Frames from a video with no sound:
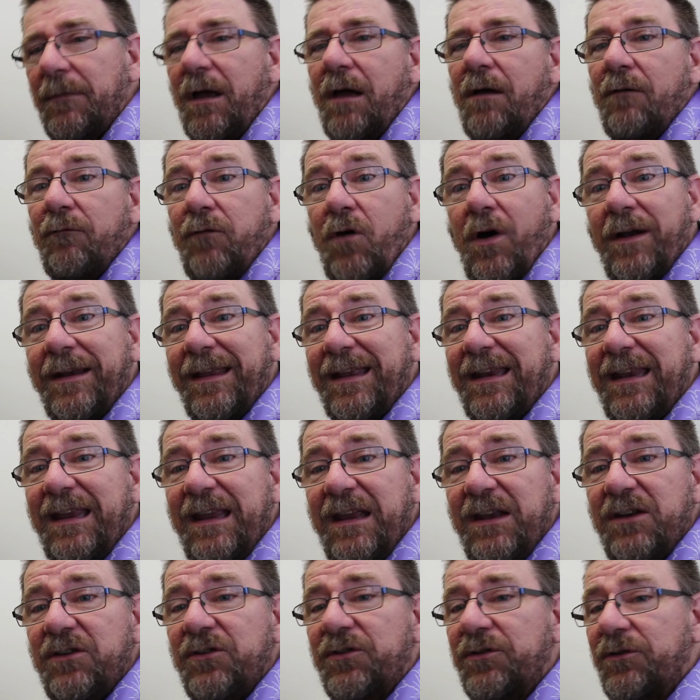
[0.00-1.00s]
finding any
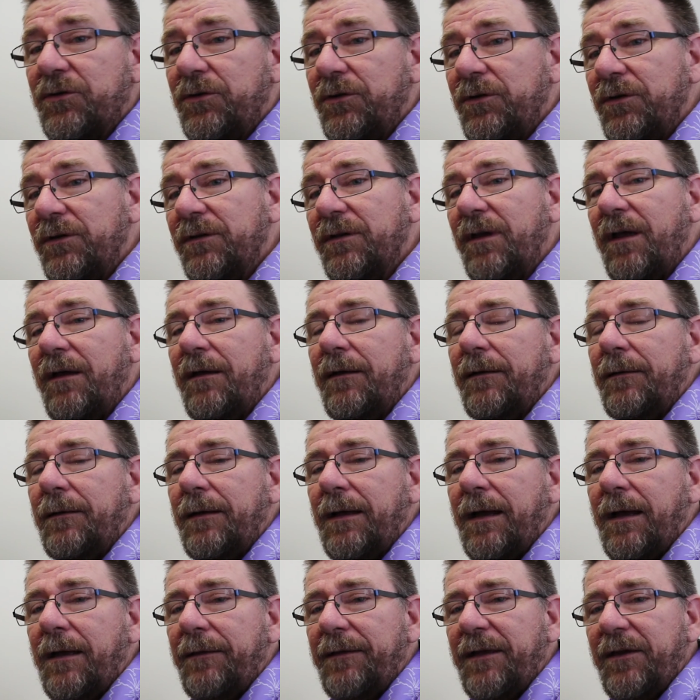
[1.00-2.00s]
hidden screws,
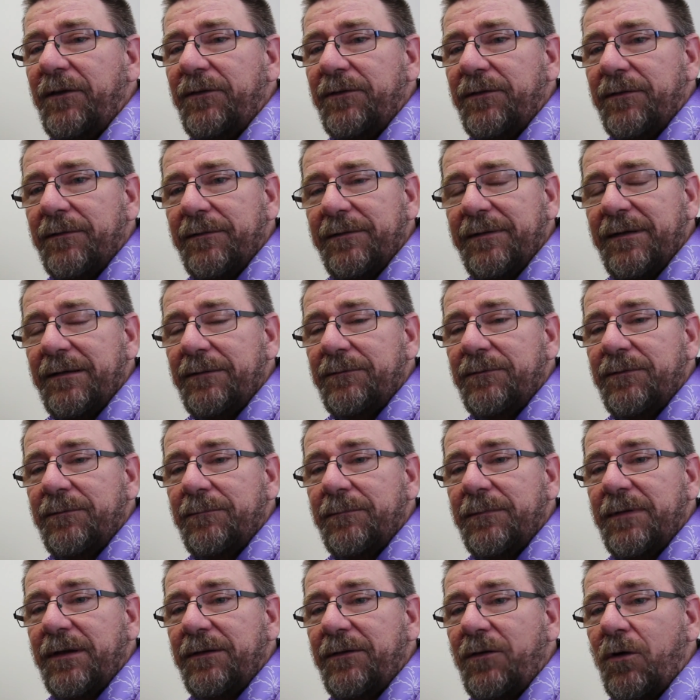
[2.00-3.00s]

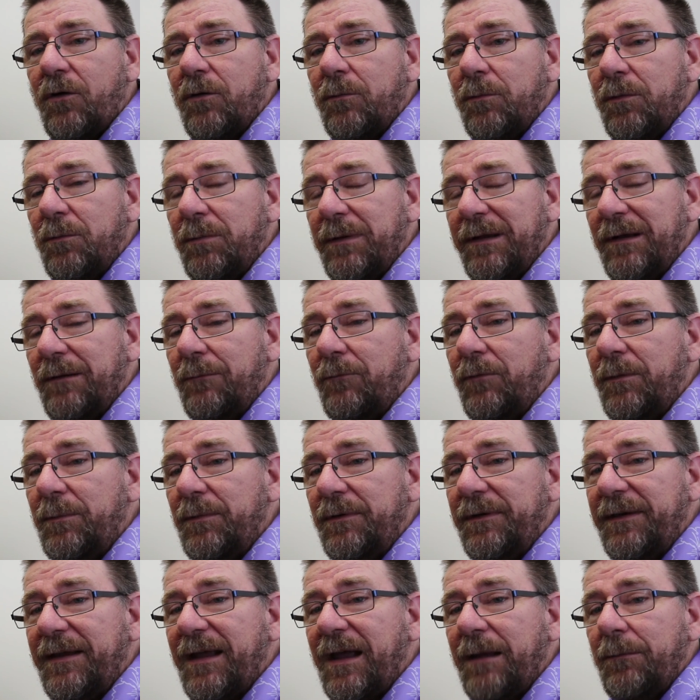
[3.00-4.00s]
those horrible little
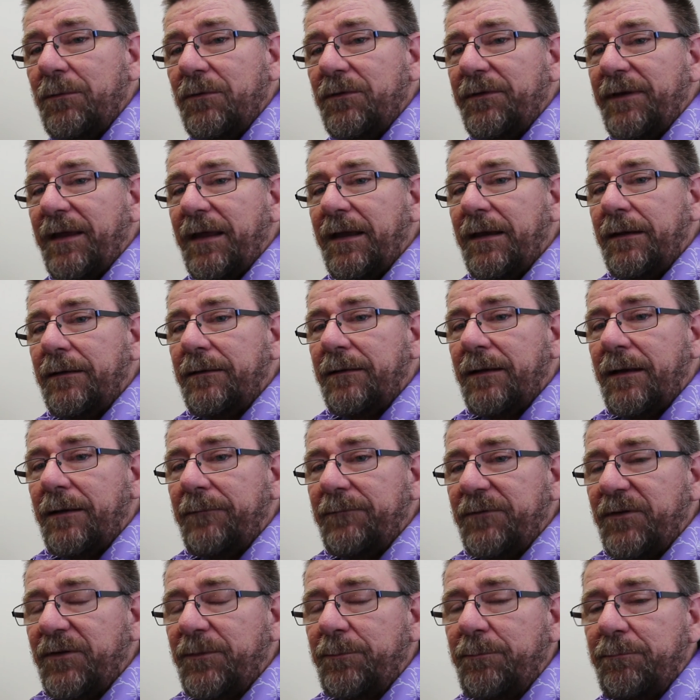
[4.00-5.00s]
ribbon cables, and
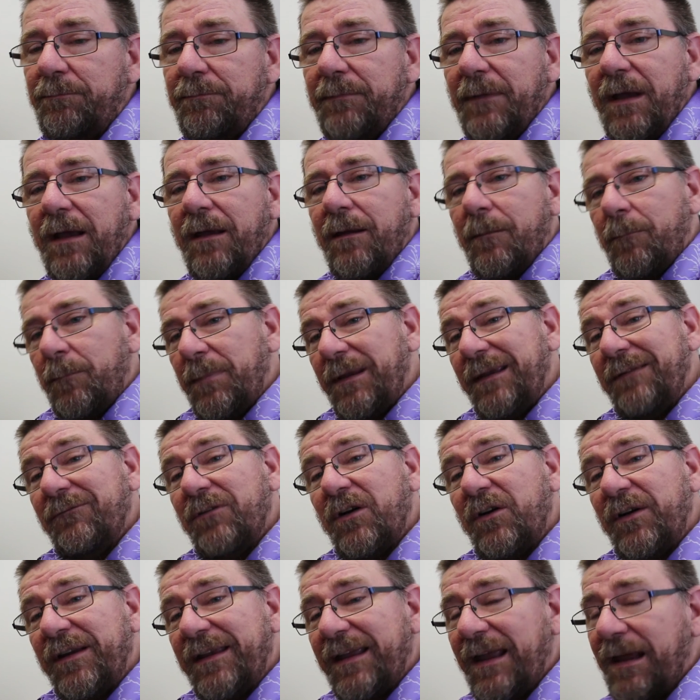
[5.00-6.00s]
just being
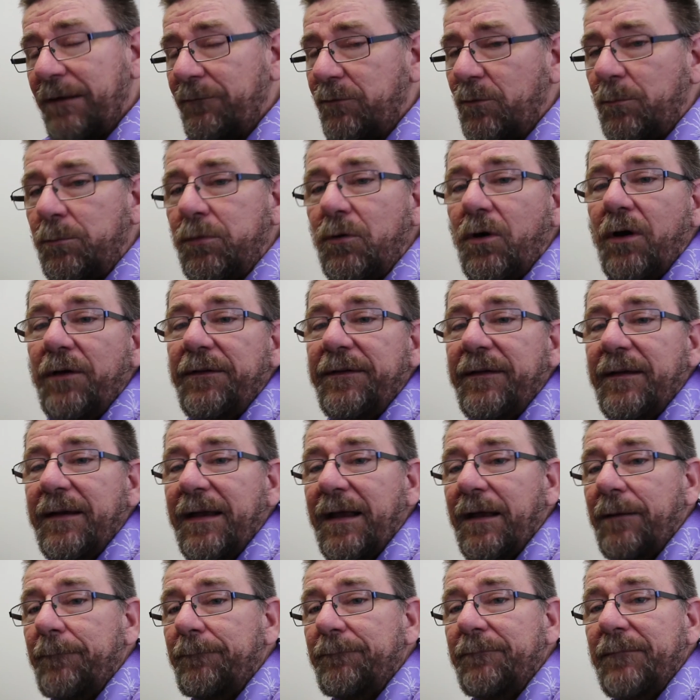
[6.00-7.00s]
very careful pricing it
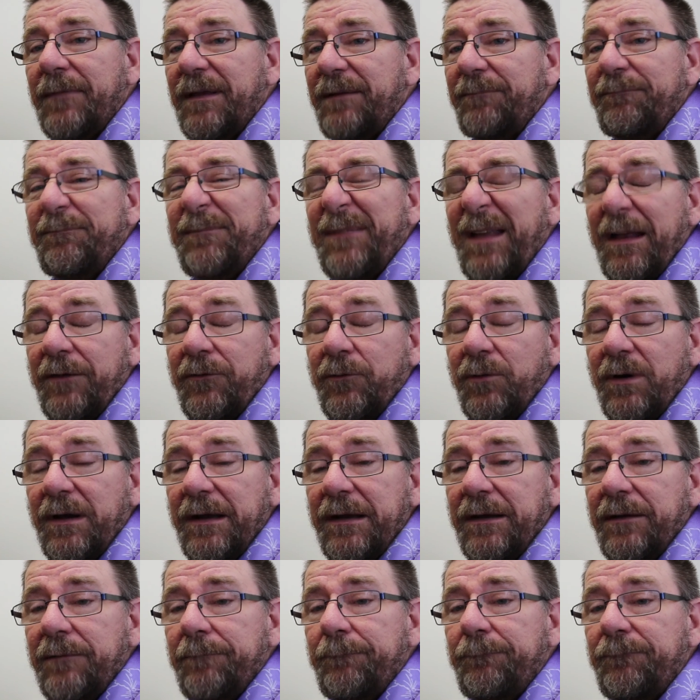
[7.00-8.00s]
out. But it's
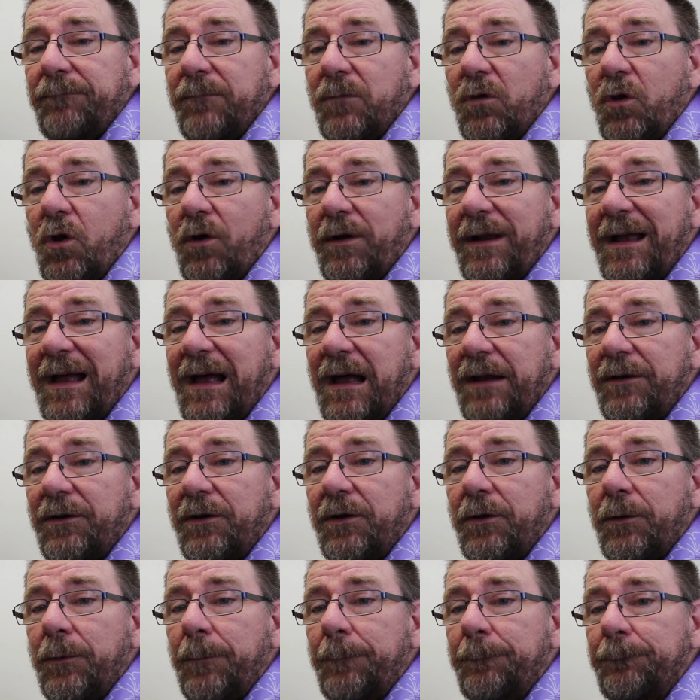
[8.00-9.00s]
really not hard to
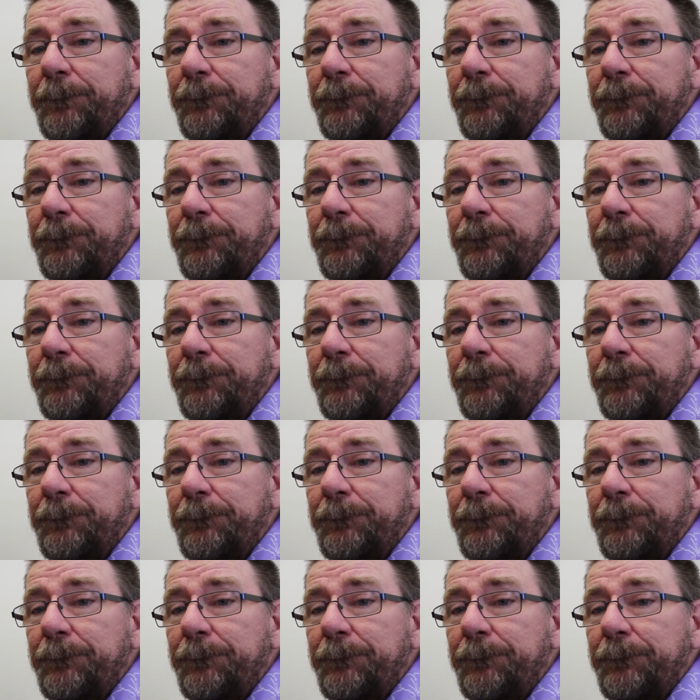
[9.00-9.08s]
do.